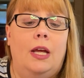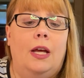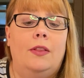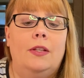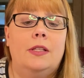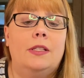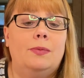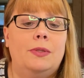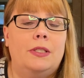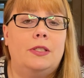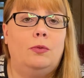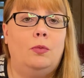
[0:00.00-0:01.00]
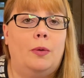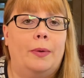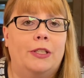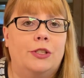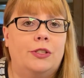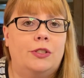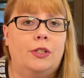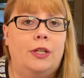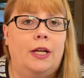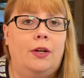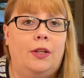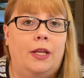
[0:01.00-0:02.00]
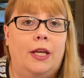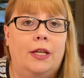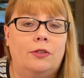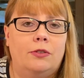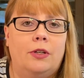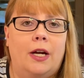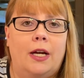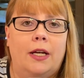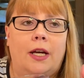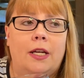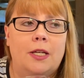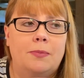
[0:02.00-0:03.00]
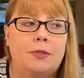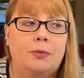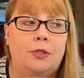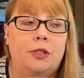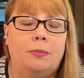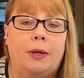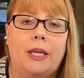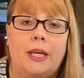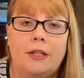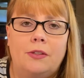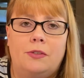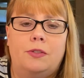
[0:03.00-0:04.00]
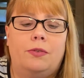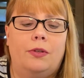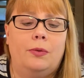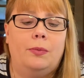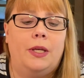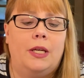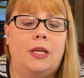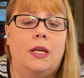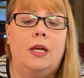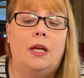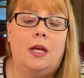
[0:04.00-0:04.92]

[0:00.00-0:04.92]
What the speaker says: And then this one's still warm. I just took it out of the candle crack. I am switching my candles for the week.